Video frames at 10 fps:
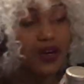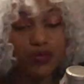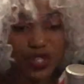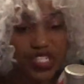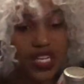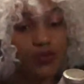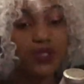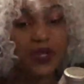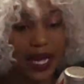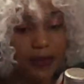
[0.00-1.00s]
I appreciate what's
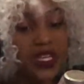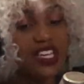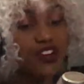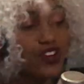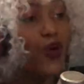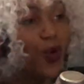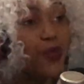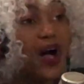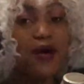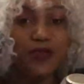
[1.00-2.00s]
been happening here at home.
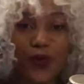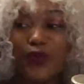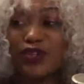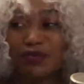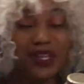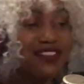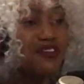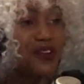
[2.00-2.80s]
But when we speak of